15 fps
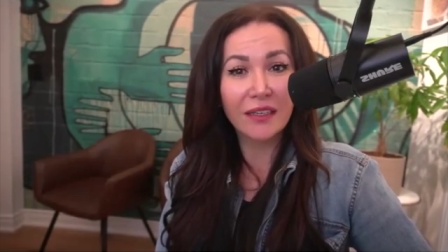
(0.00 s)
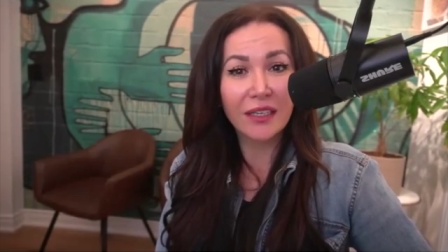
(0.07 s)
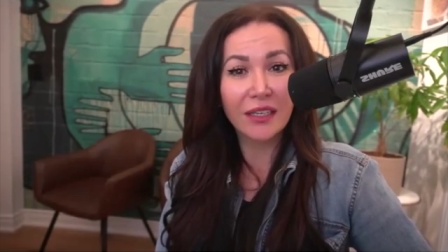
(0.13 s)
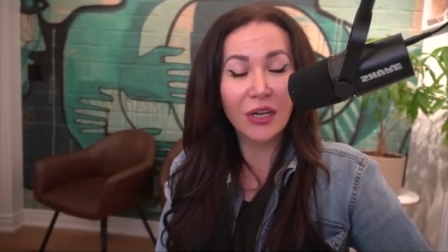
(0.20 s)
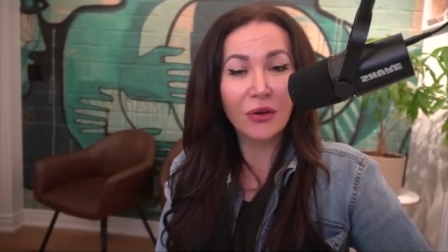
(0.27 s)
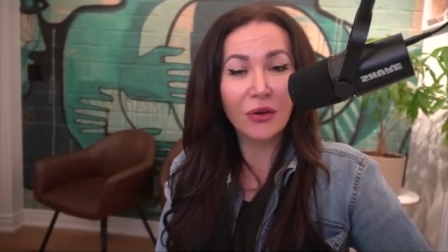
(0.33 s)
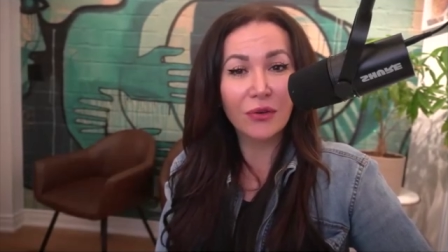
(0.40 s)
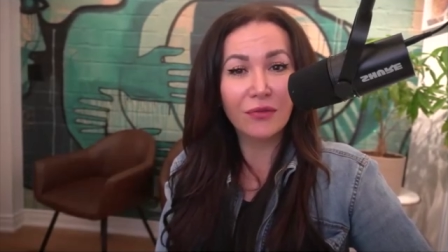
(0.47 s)

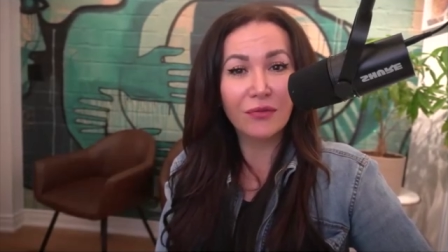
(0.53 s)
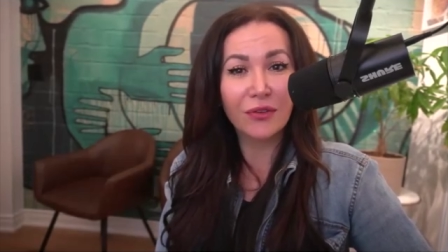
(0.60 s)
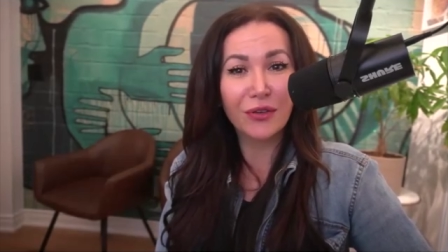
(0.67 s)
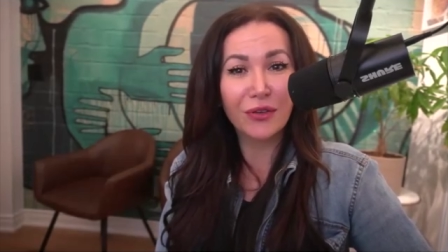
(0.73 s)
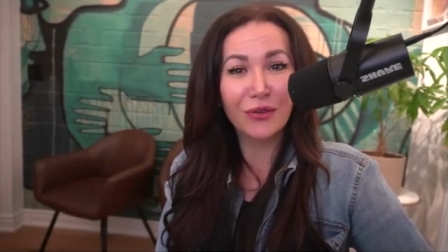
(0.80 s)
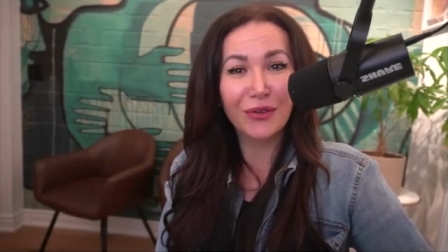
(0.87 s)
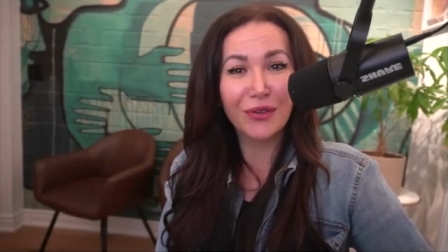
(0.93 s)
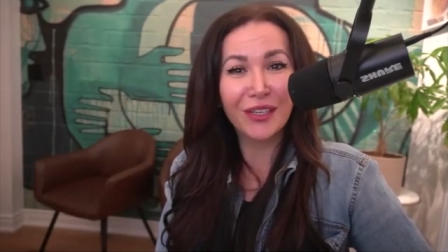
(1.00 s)
if
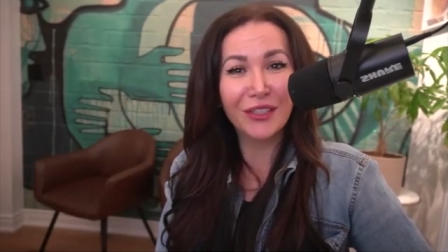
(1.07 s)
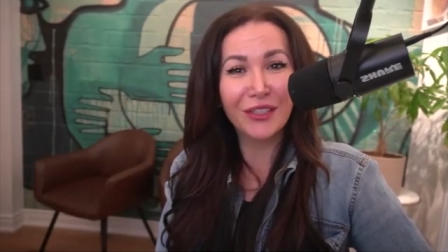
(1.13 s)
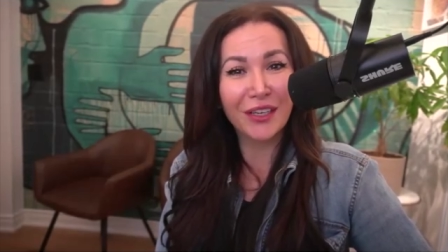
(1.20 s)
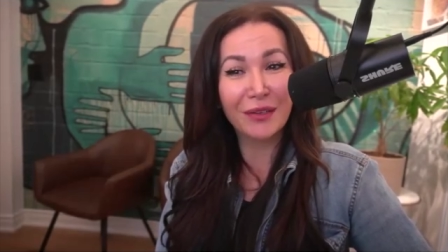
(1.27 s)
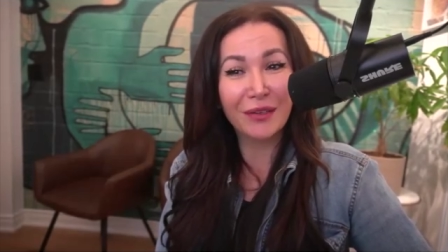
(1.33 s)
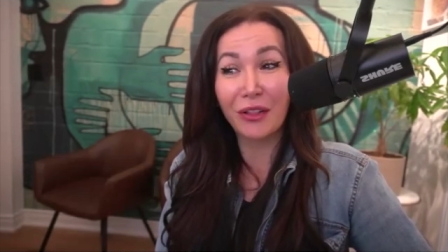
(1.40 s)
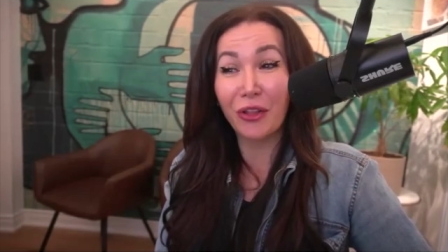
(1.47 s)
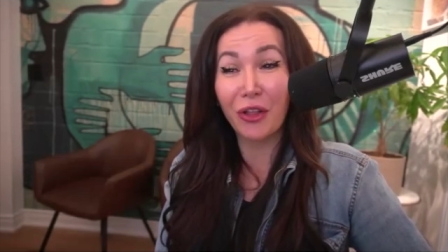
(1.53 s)
you can,
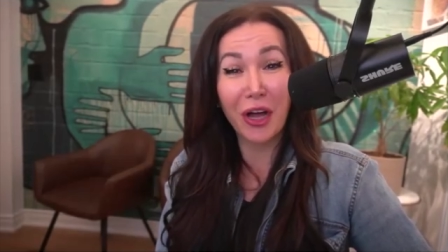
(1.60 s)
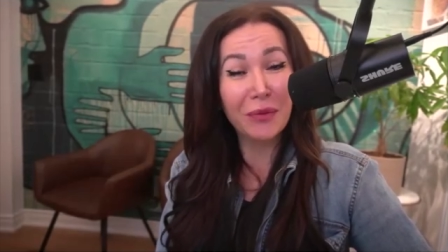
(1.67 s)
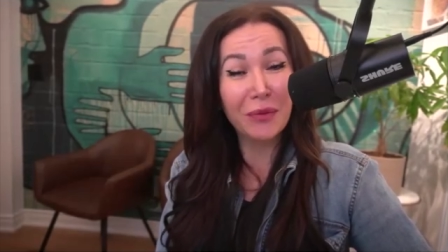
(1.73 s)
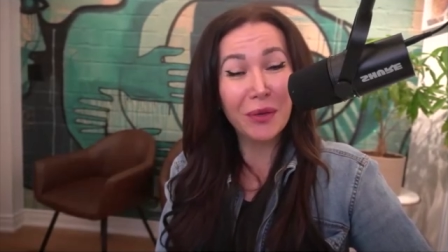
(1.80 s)
and a lot of